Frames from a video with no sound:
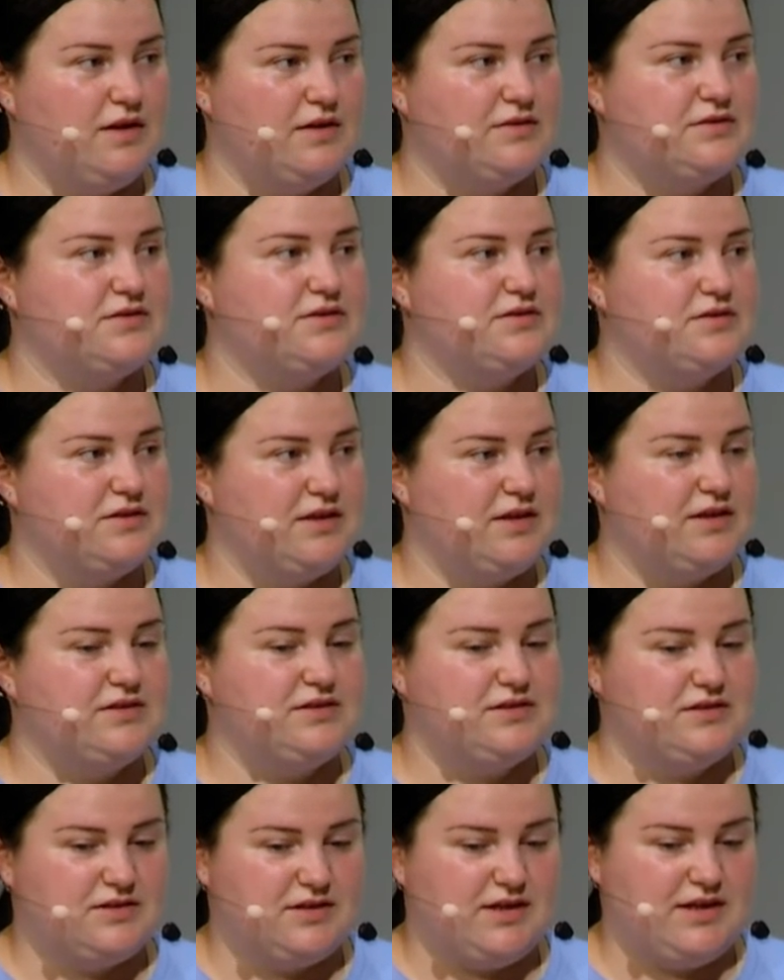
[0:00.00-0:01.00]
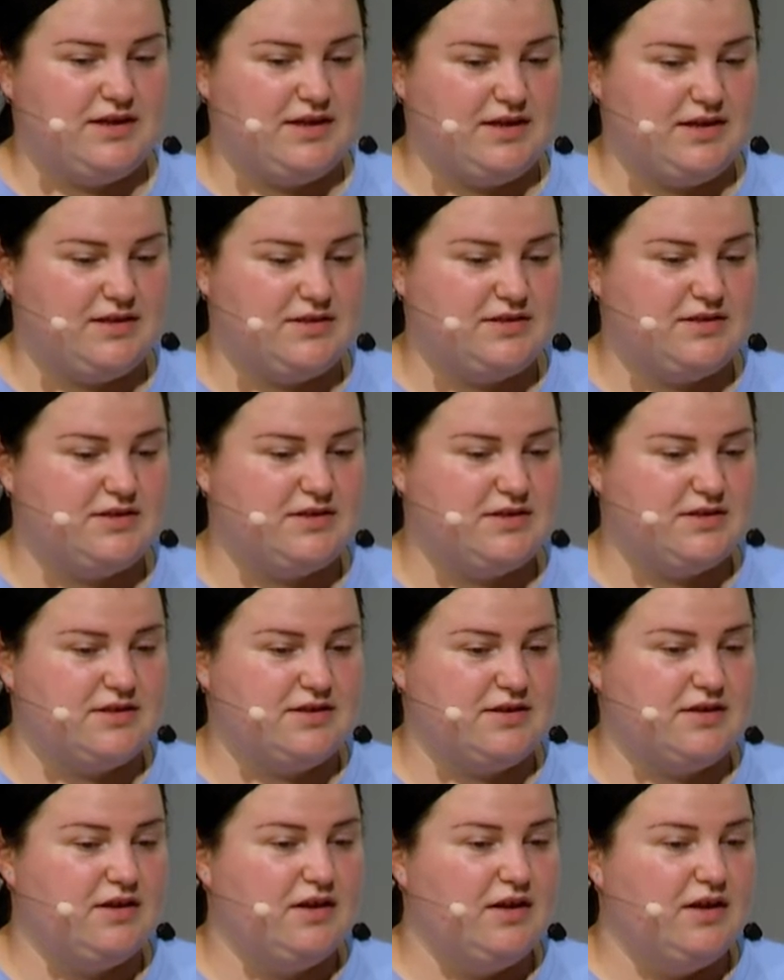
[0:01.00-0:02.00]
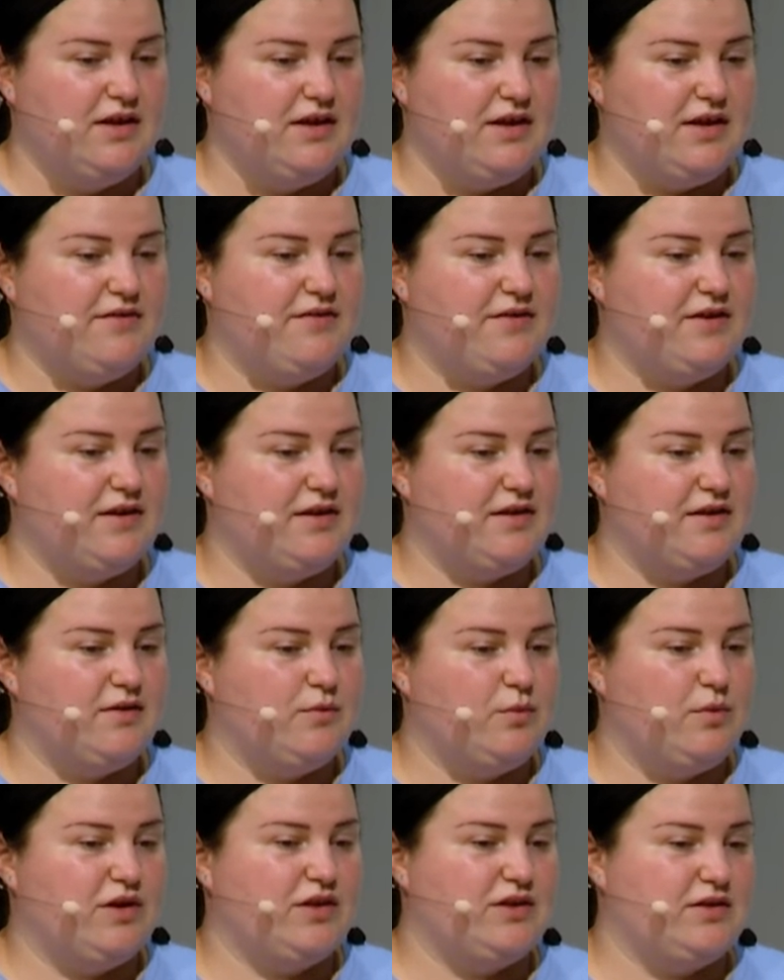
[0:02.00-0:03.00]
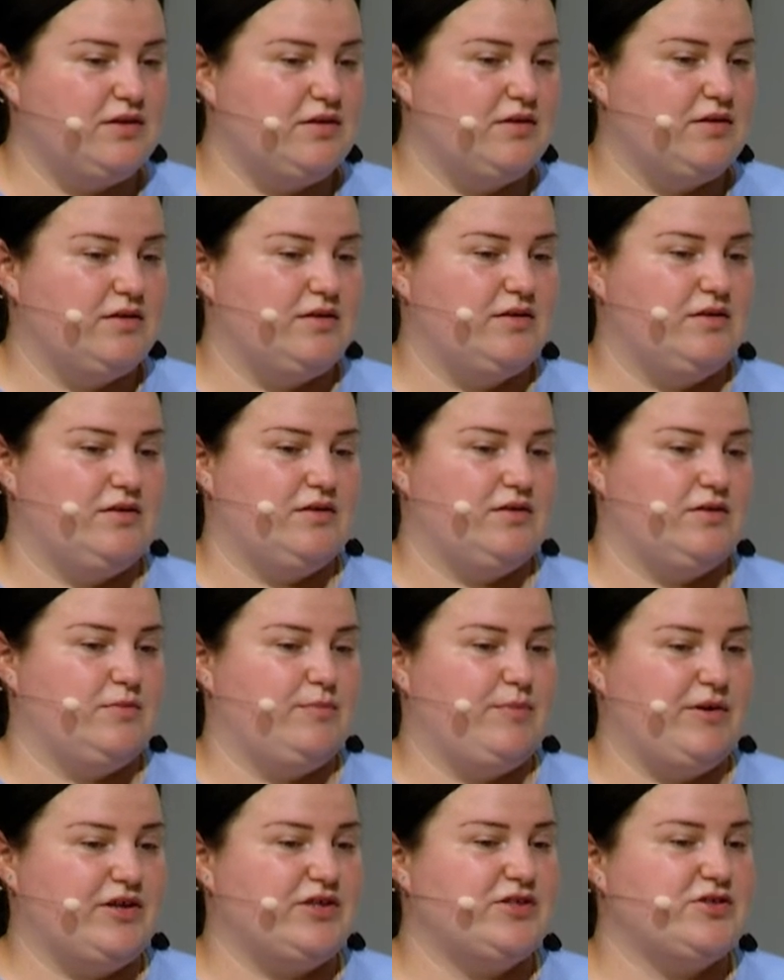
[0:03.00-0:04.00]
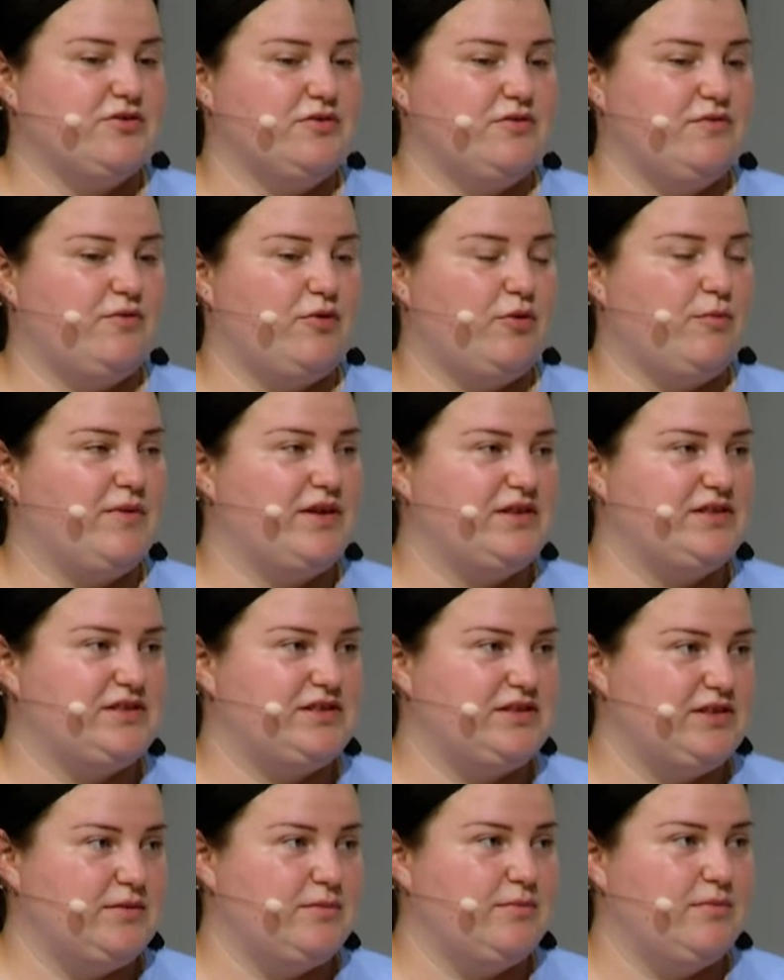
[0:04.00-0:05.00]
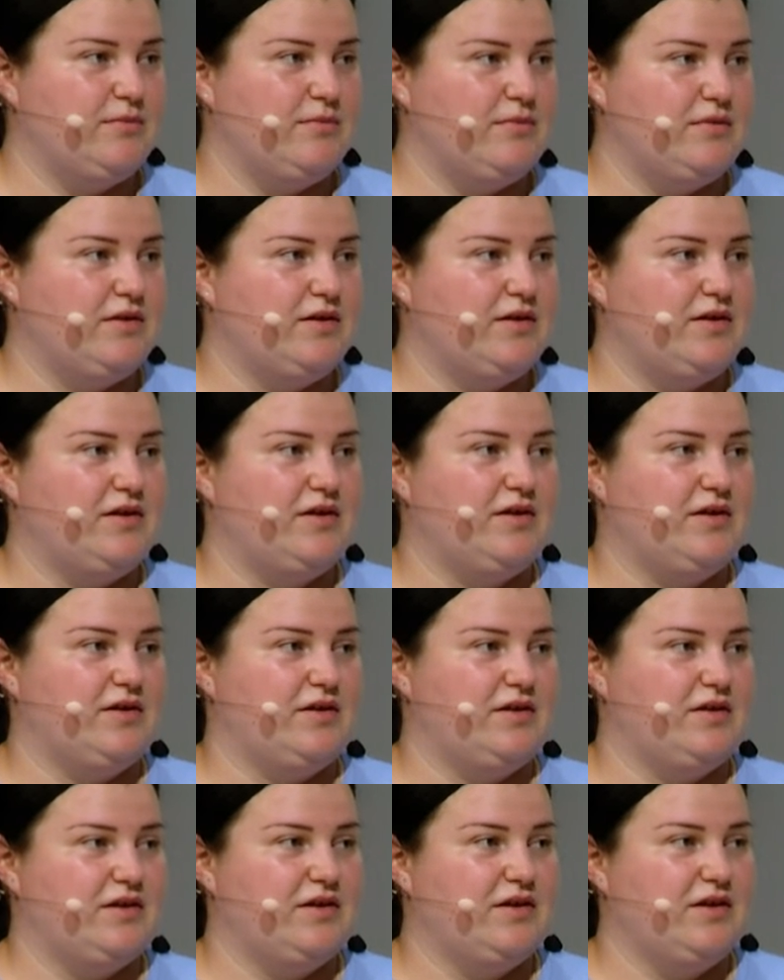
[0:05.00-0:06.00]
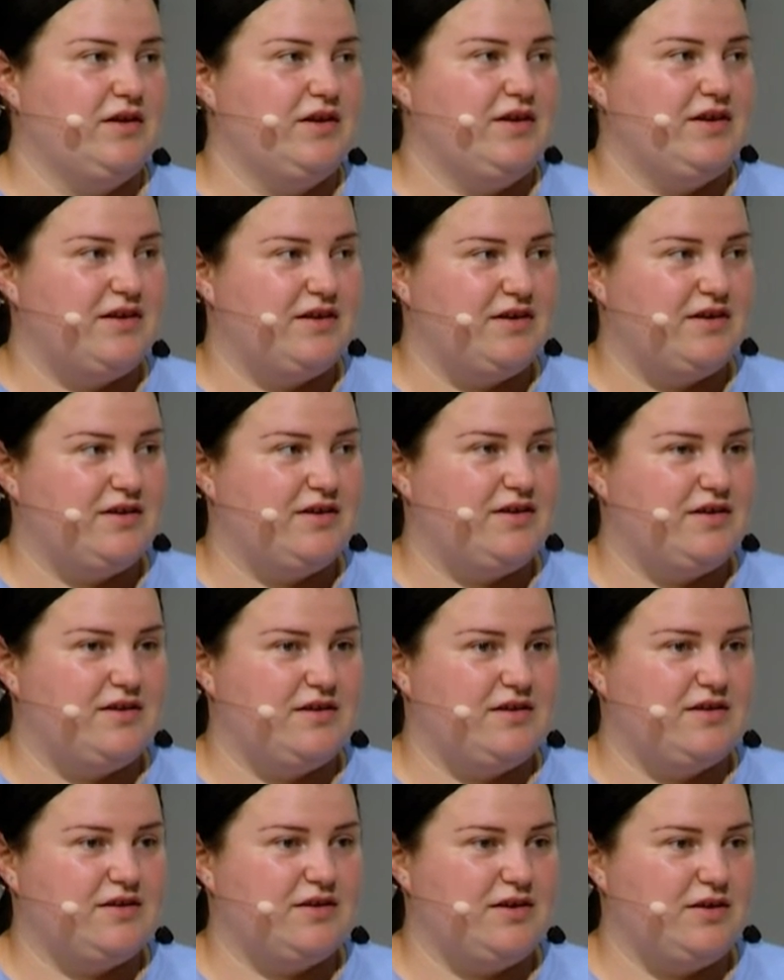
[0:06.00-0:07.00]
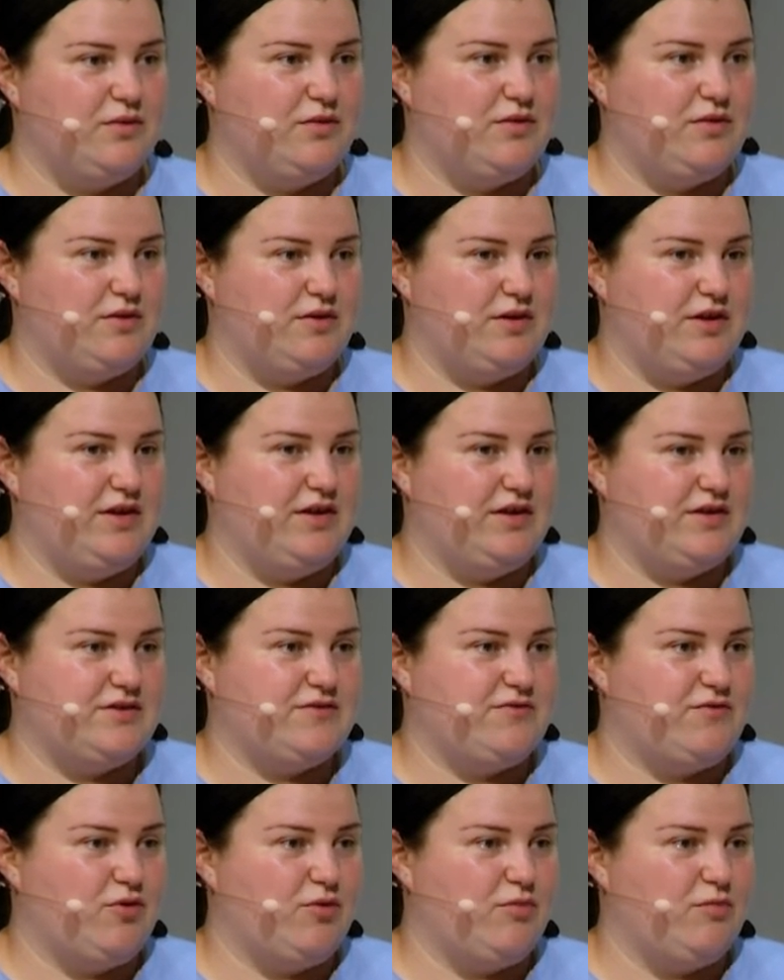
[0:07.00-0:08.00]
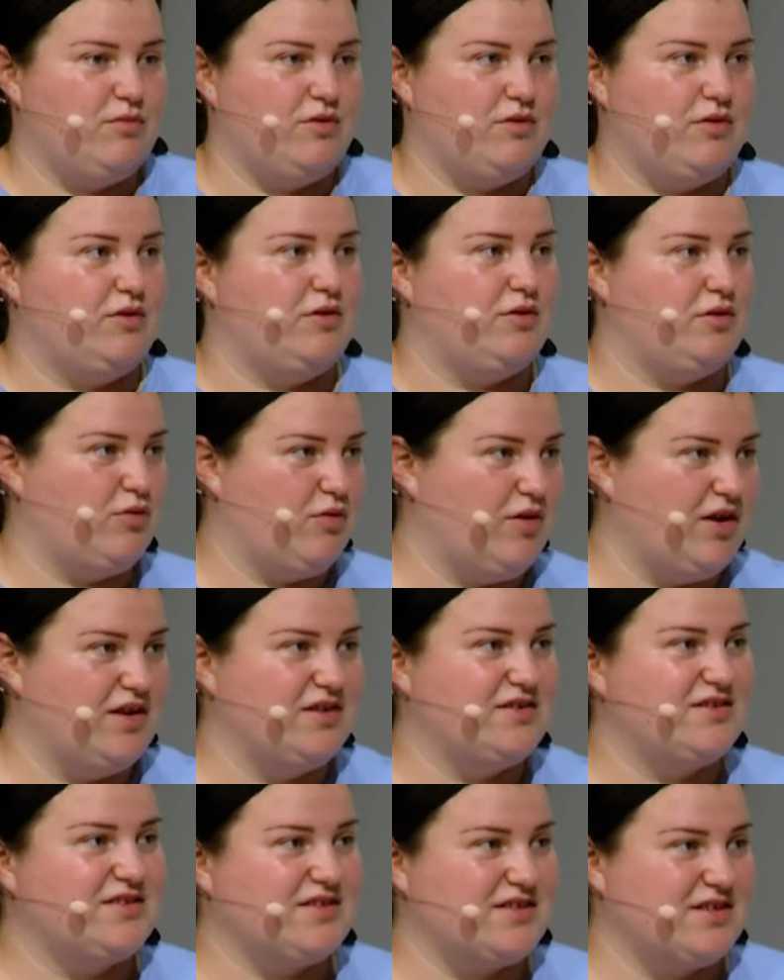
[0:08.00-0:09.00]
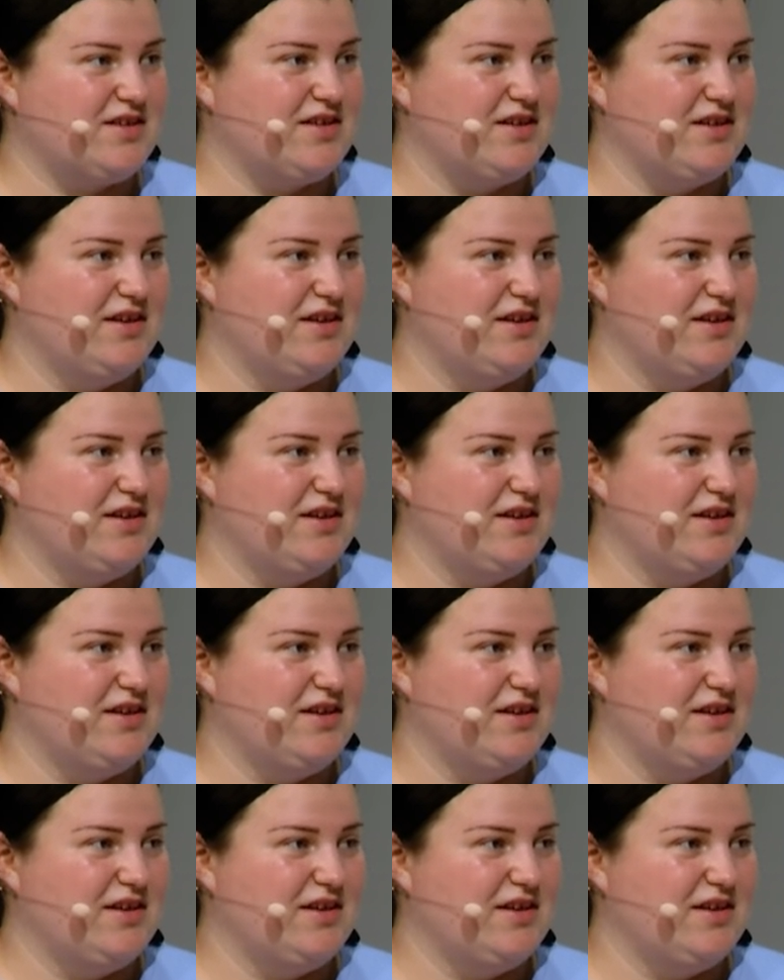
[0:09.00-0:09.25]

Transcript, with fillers: Yes, yes, and uh, even one uh, person from my team, uh, uh, he, he is from uh, Lugansk,